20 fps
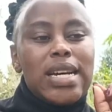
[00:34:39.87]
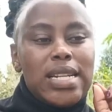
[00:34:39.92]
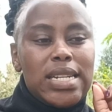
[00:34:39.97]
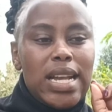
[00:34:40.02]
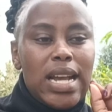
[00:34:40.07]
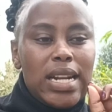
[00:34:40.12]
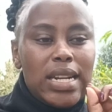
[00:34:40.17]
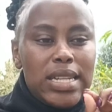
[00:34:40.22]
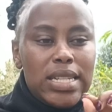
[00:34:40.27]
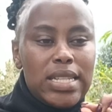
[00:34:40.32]

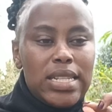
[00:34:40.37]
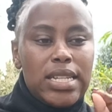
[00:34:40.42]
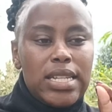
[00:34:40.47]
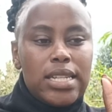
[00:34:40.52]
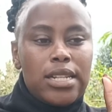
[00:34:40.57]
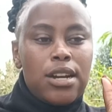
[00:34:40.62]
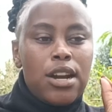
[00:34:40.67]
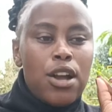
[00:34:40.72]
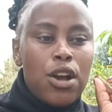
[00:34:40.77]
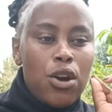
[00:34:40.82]

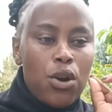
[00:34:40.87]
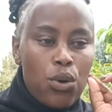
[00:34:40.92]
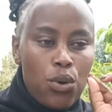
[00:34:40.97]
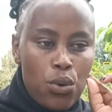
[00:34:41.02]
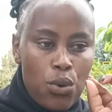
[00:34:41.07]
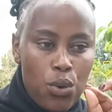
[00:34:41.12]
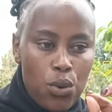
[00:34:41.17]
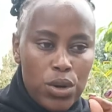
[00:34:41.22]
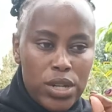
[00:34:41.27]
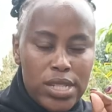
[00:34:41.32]
realistic
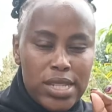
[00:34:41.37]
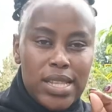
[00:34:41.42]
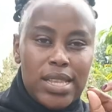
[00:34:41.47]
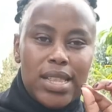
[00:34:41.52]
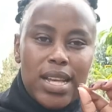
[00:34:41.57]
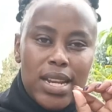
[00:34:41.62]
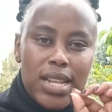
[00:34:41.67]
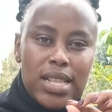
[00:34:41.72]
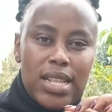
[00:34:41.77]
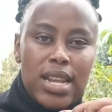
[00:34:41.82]
goals.
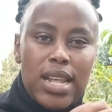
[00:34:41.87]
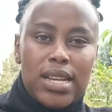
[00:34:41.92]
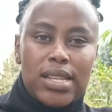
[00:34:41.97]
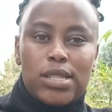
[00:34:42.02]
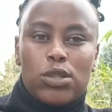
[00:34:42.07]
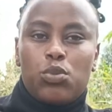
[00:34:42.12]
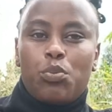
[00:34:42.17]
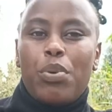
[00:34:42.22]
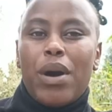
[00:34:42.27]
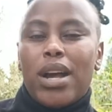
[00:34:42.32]
That is the
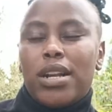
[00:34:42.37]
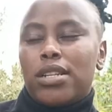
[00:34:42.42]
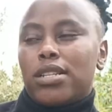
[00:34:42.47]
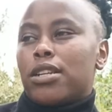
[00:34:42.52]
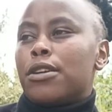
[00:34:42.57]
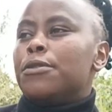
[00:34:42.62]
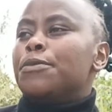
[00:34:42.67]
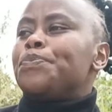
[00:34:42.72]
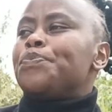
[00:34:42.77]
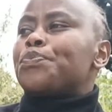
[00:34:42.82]
next
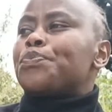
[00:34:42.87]
part.